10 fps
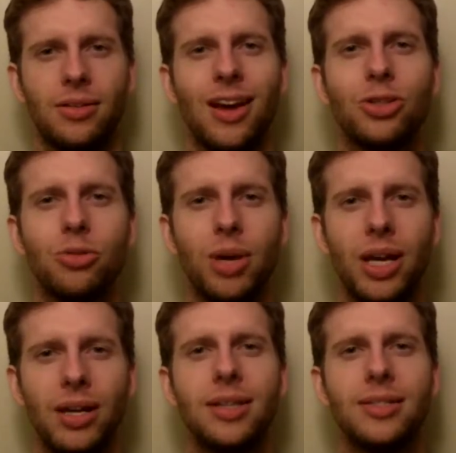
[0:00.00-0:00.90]
Not too
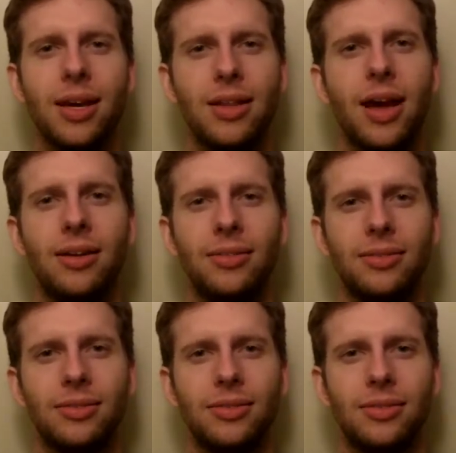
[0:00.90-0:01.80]
many can say that.
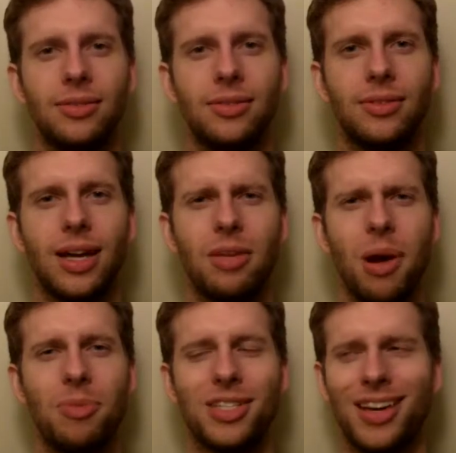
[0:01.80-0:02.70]
And you
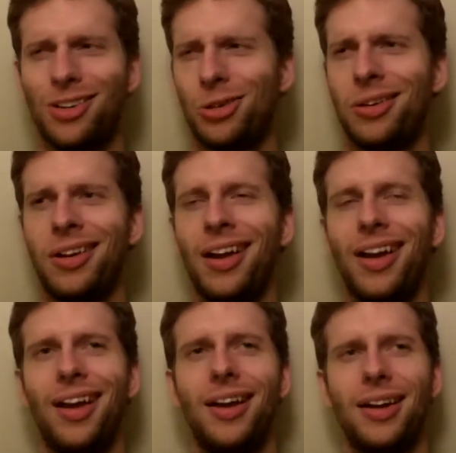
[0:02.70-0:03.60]
might be saying,
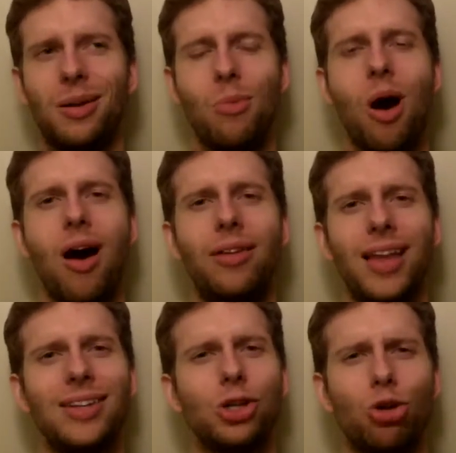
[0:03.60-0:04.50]
come
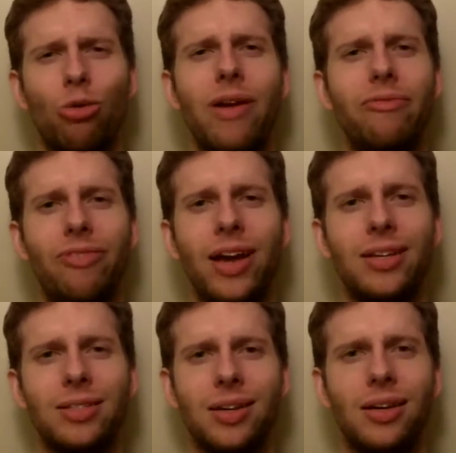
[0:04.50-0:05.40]
on, that's a great
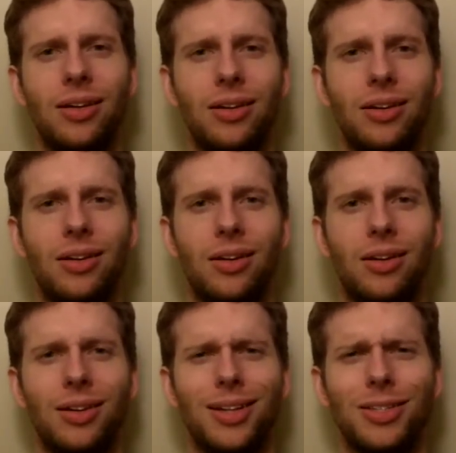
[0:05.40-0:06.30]
fantasy.
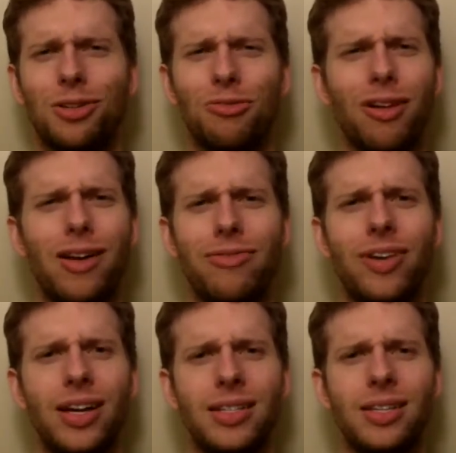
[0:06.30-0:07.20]
That's a great
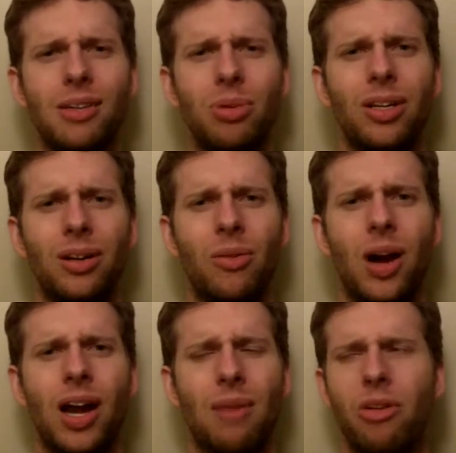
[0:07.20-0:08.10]
fantasy, but you know
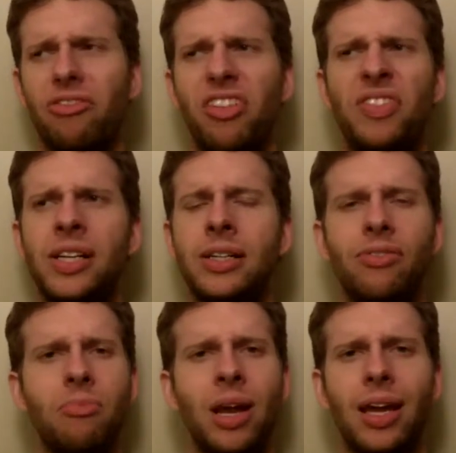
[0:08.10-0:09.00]
what? I'm on 15
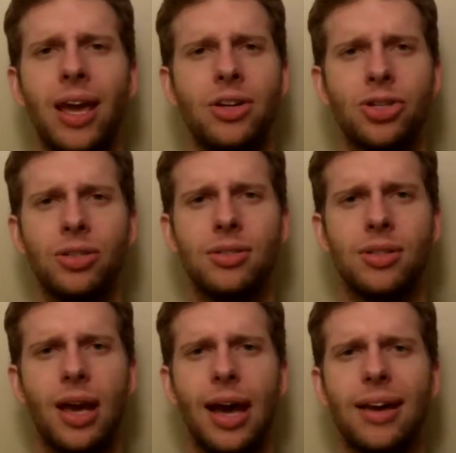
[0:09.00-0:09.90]
different medications.
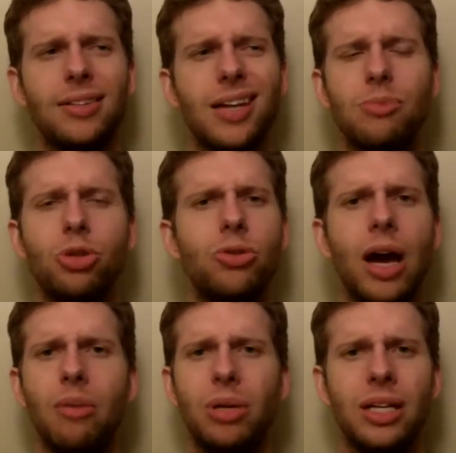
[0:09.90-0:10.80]
I got type 2
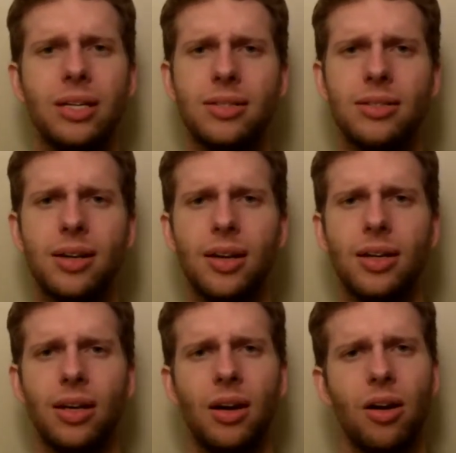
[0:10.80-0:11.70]
diabetes.
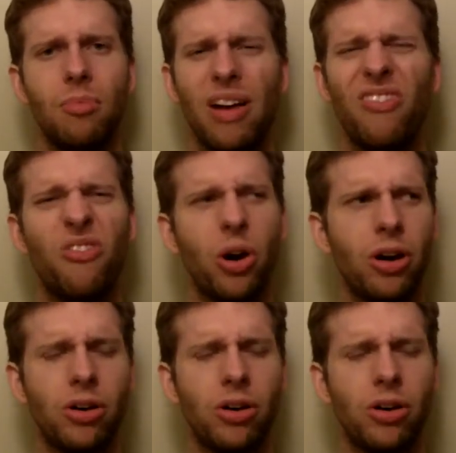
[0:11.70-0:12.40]
My foot